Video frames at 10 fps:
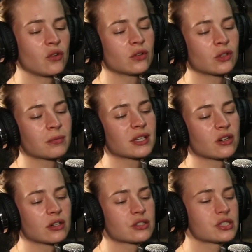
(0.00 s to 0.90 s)
So you're mean
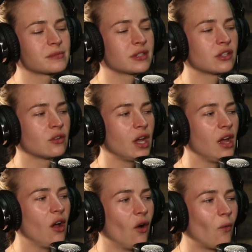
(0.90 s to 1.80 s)
to her, she's mean to you.
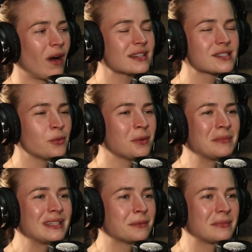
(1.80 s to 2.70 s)
Why is no one
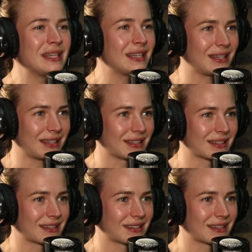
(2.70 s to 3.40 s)
mean to me?